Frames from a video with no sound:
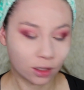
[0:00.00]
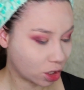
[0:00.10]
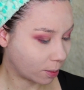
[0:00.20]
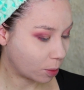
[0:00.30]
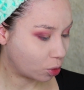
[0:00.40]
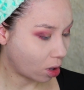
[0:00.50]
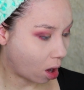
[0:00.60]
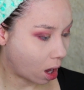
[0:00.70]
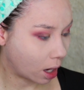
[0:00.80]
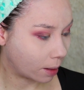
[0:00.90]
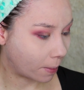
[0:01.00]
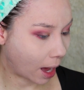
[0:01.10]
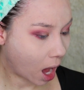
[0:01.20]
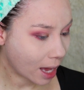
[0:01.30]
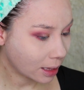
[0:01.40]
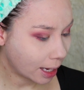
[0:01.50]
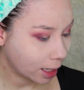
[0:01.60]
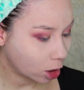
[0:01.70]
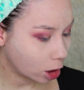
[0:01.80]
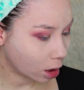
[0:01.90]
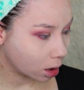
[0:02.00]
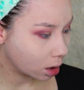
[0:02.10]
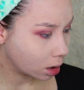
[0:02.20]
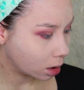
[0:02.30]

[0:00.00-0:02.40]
So I'm gonna put on my eyeliner,